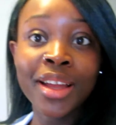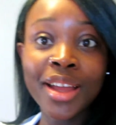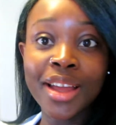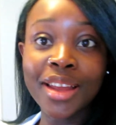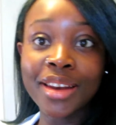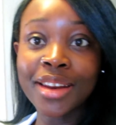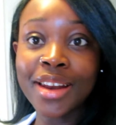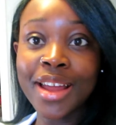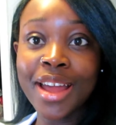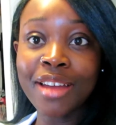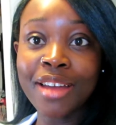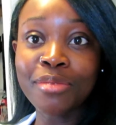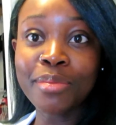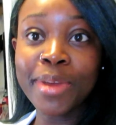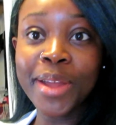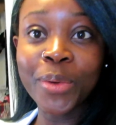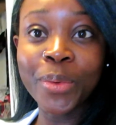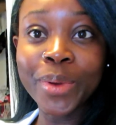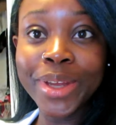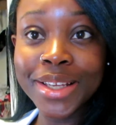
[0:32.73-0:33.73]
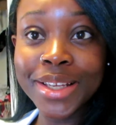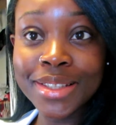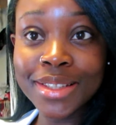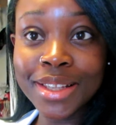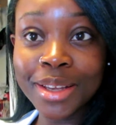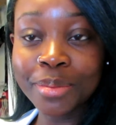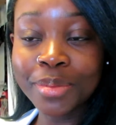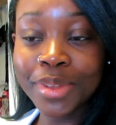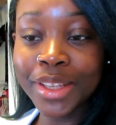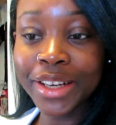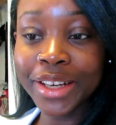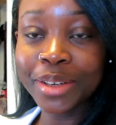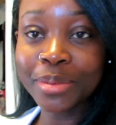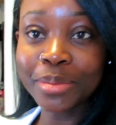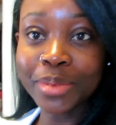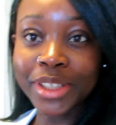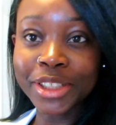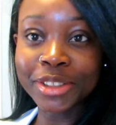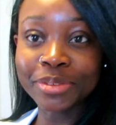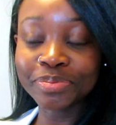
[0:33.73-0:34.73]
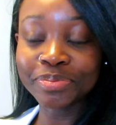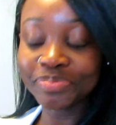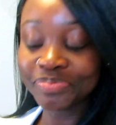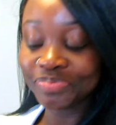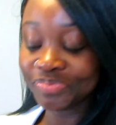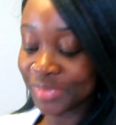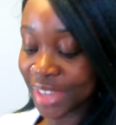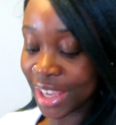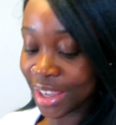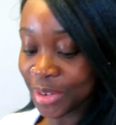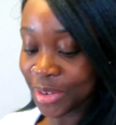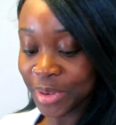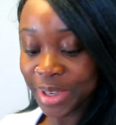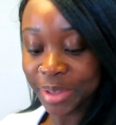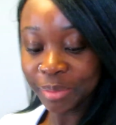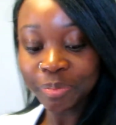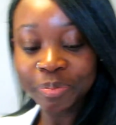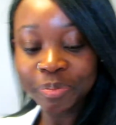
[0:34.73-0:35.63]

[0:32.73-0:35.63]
And then I have my wigs up there, but anyway.